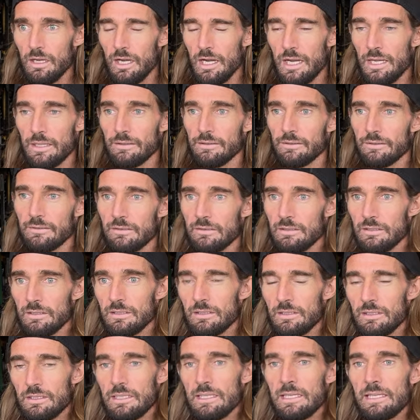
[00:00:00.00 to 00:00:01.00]
And
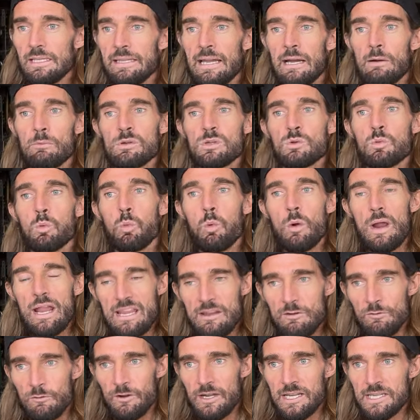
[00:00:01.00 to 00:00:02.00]
that was
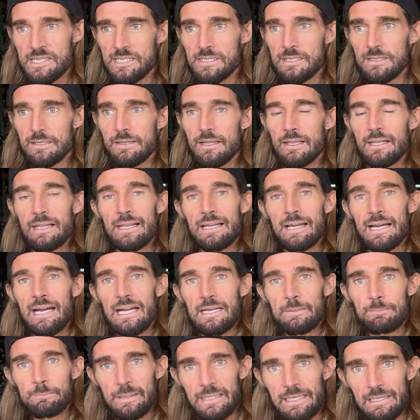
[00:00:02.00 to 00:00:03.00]
way faster than
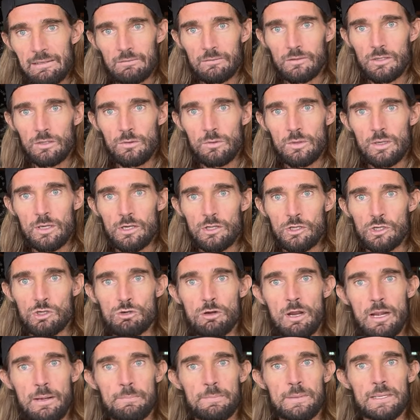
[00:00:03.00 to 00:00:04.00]
I'd been able to do it on a
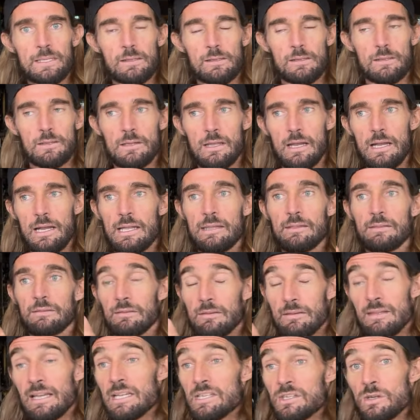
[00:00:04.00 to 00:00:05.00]
treadmill.
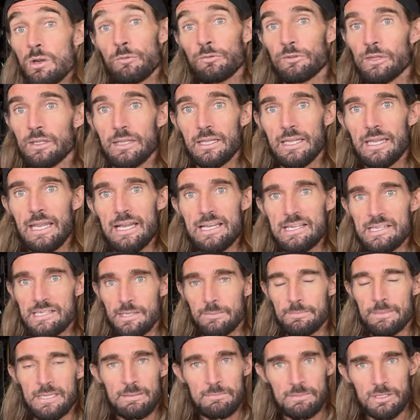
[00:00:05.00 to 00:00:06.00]
And that's often the case.
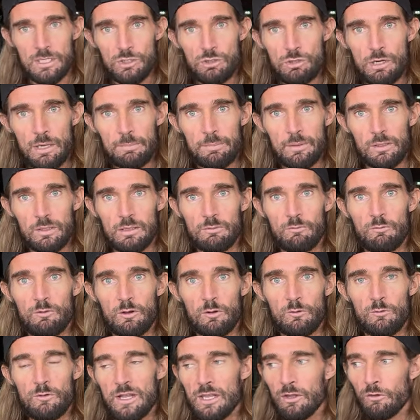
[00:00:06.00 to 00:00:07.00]
Sometimes the treadmill can
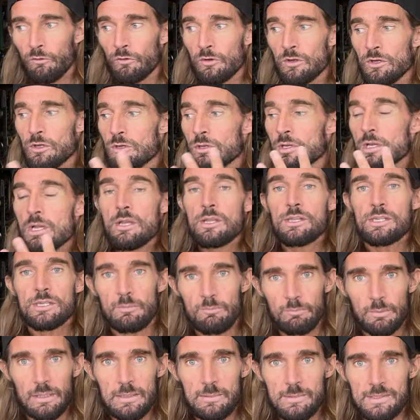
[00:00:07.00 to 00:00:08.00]
feel fast for you,
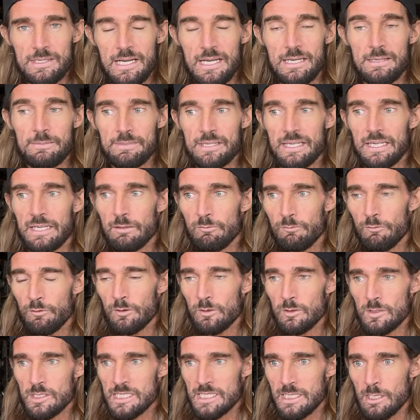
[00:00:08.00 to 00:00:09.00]
sometimes it can
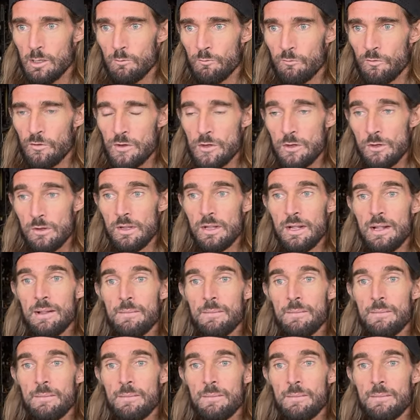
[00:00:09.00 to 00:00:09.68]
feel slow for you.